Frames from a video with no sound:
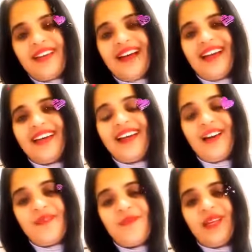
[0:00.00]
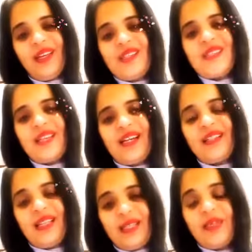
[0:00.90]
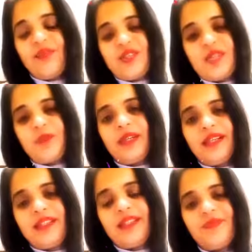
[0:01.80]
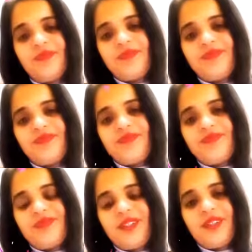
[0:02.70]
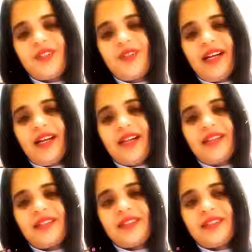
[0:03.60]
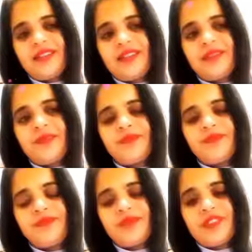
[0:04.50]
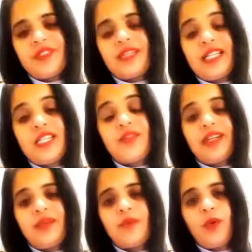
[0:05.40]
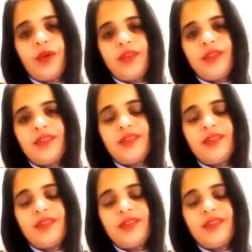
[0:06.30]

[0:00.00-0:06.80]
and hum means that indivisibility you know and um, so that's very important